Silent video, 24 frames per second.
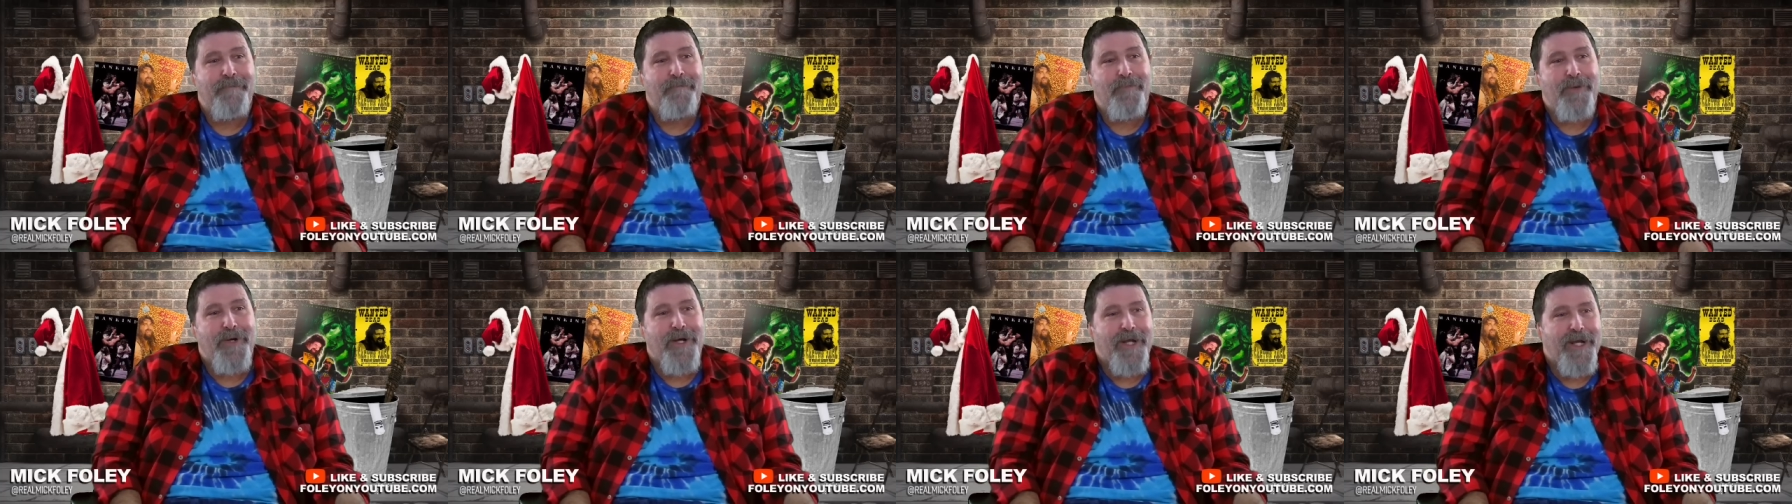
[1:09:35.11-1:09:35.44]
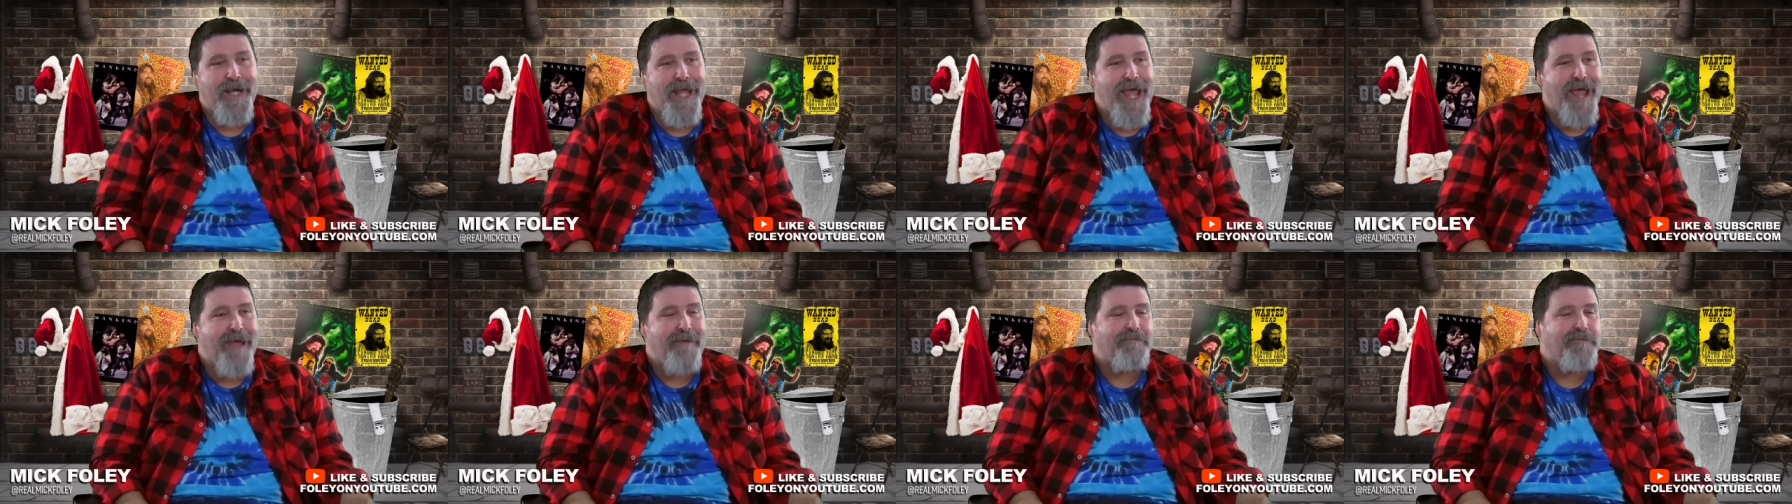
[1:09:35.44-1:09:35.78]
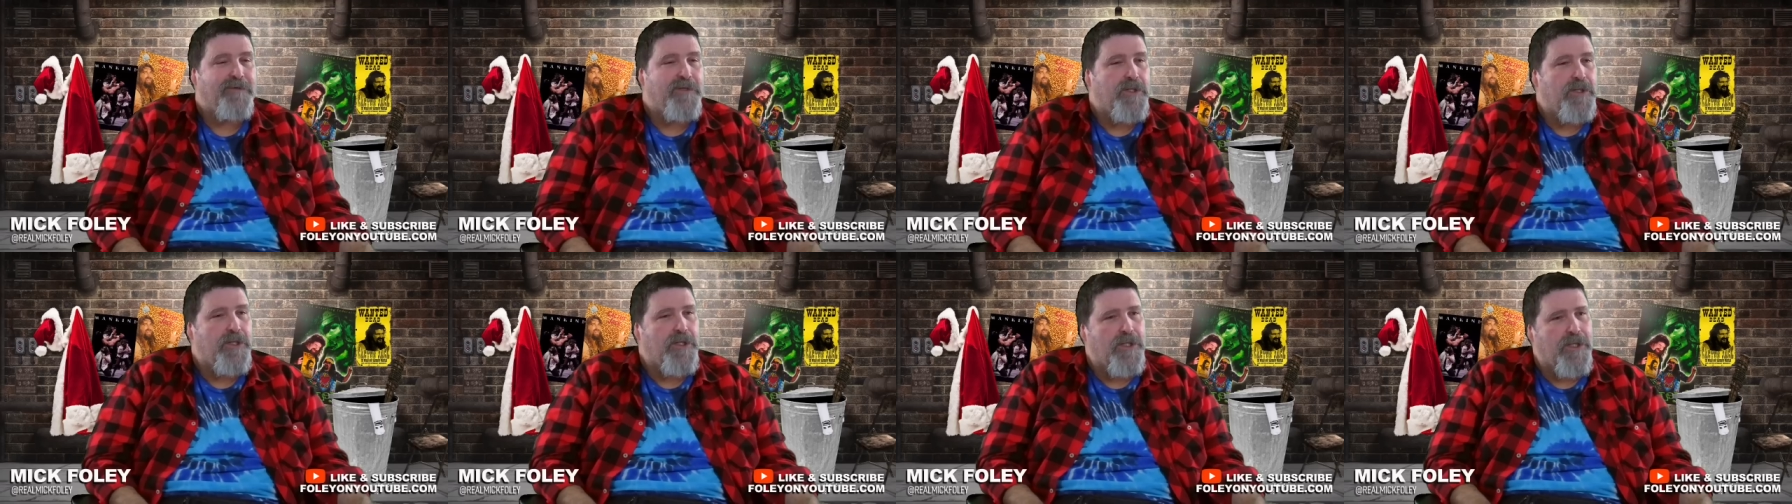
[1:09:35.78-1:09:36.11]
But
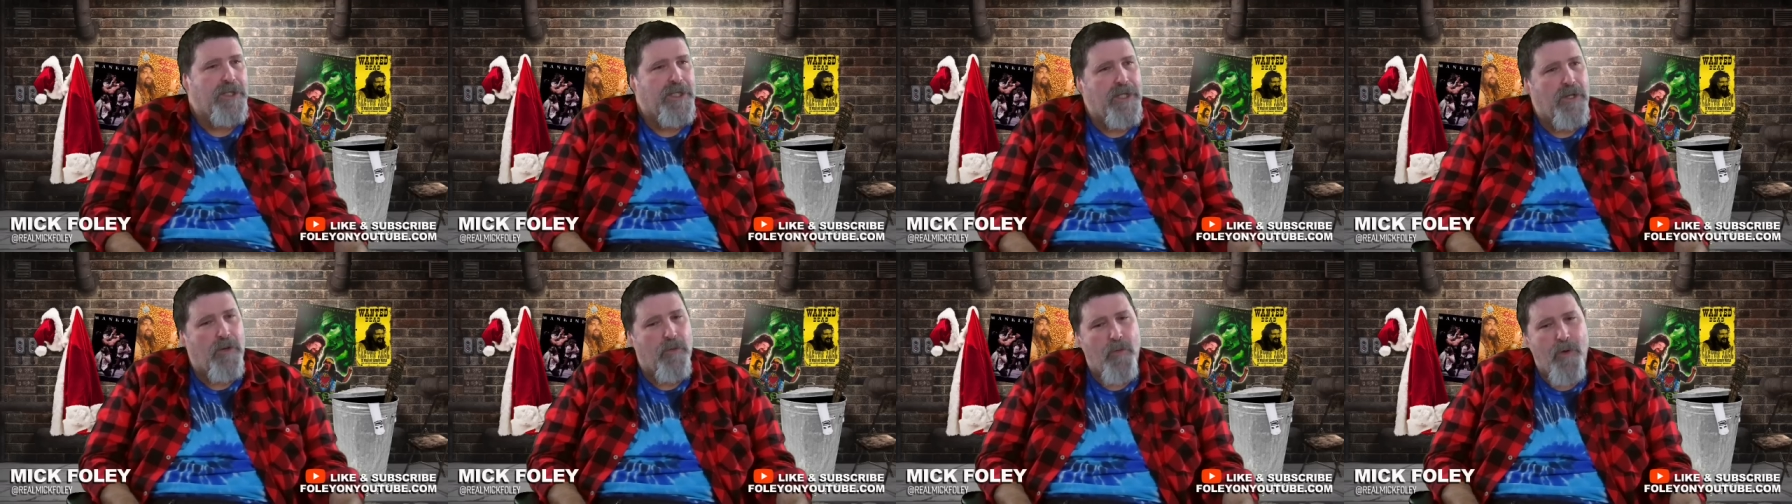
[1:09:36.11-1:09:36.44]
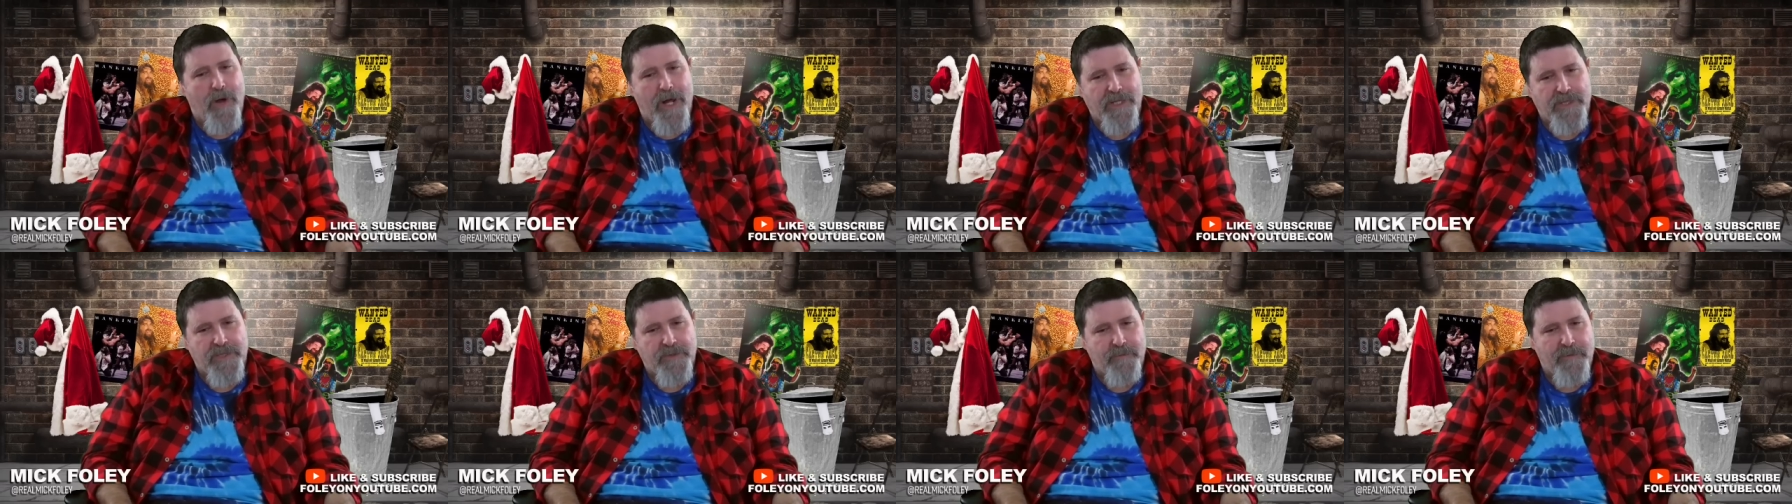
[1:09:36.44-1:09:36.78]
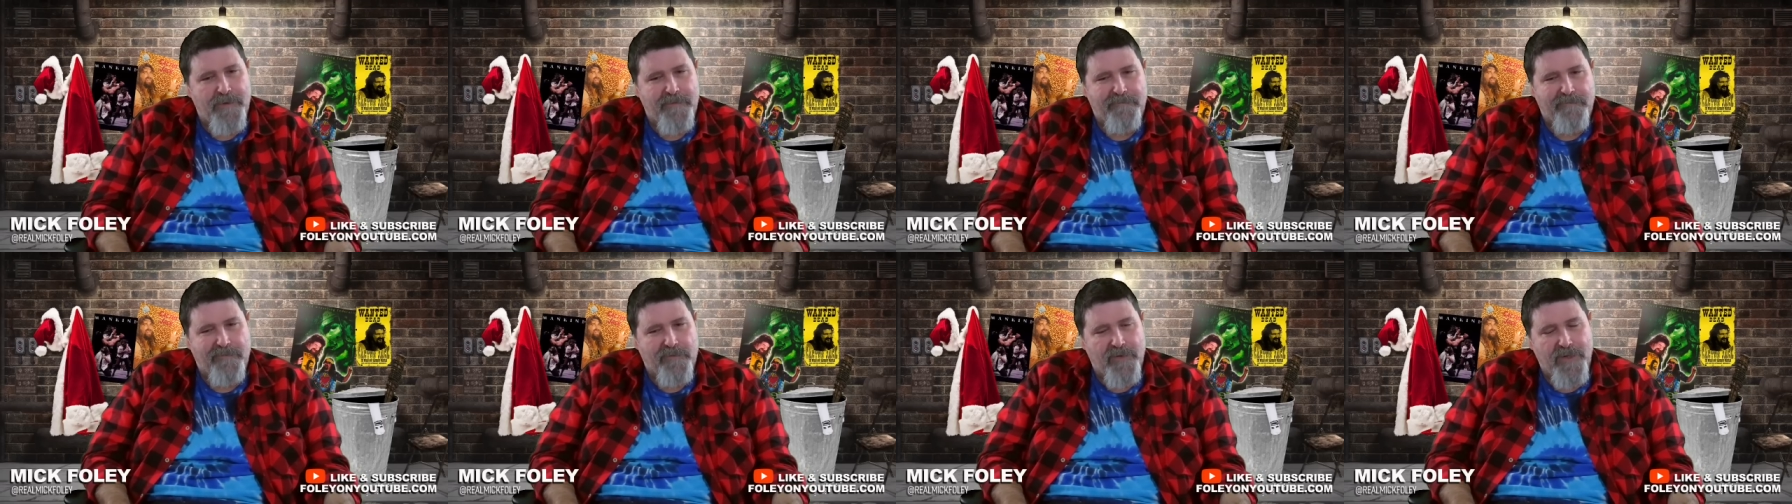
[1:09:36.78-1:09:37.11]
after you know watching
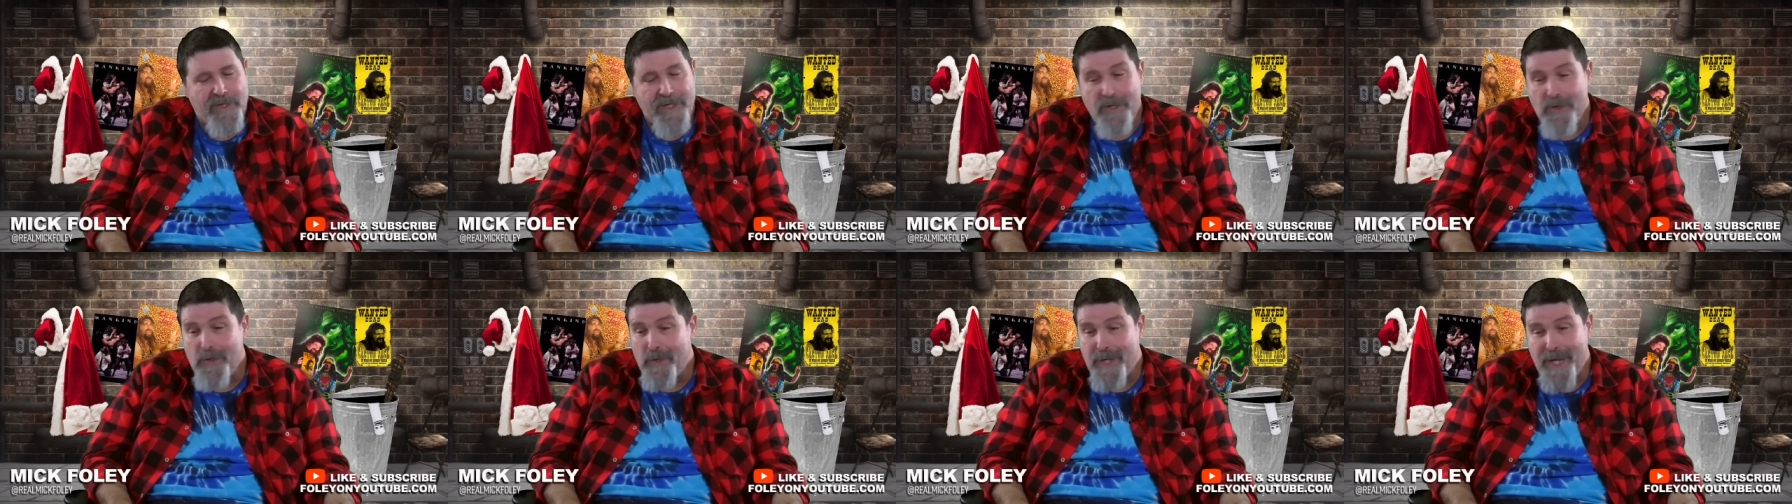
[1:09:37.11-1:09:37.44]
me for a year